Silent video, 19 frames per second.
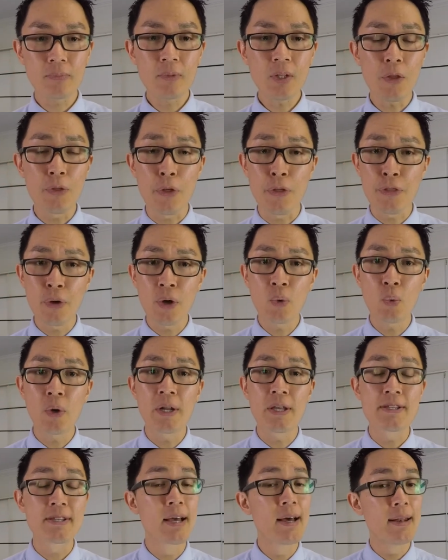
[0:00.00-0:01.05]
The third one
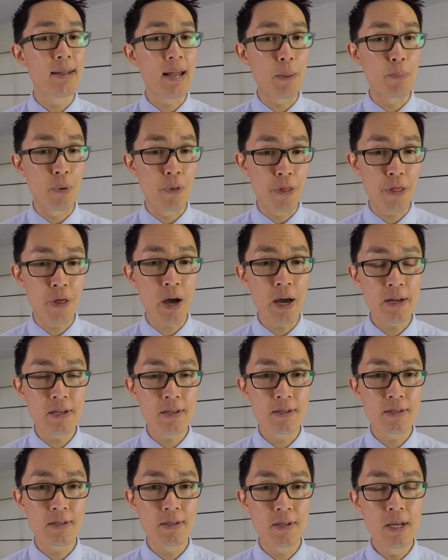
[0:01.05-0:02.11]
is
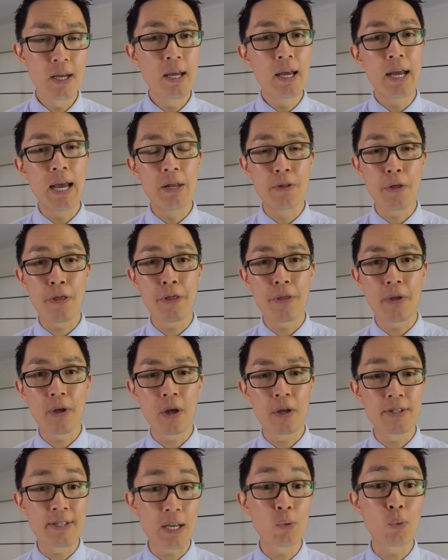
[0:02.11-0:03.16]
labyrinthitis, and the uh,
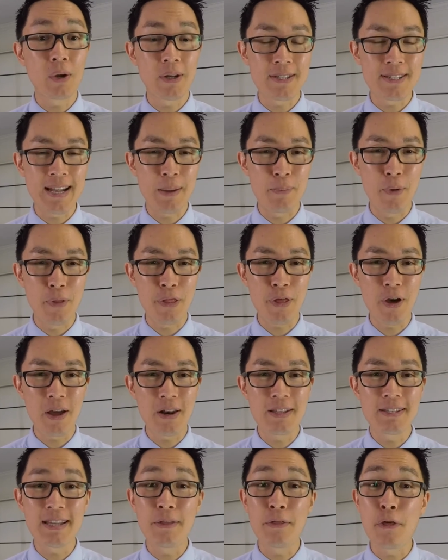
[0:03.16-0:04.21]
second one is
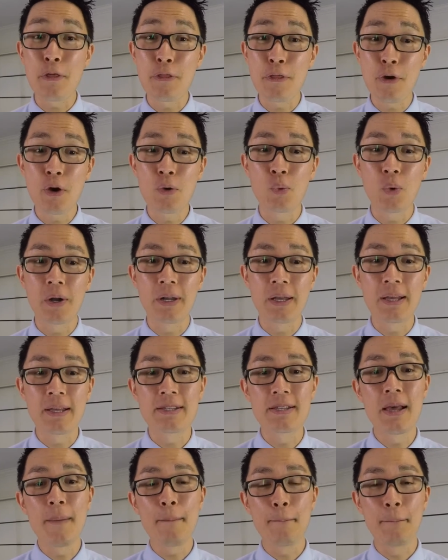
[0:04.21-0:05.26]
labyrinthitis, and the third one
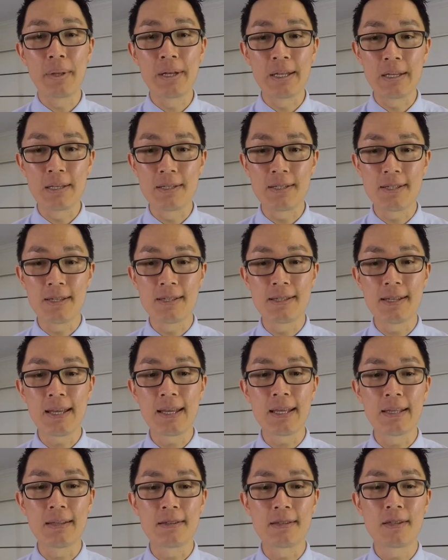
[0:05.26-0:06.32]
is Meniere's
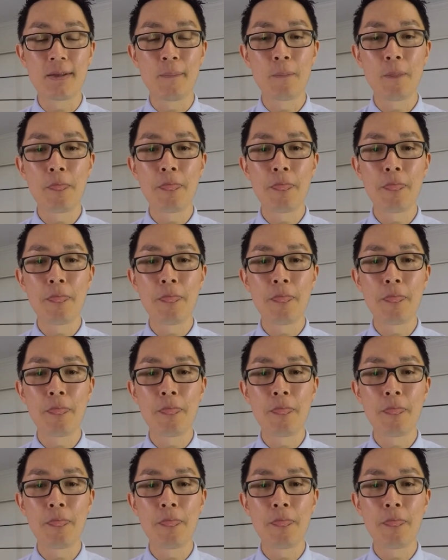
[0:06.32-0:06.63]
disease.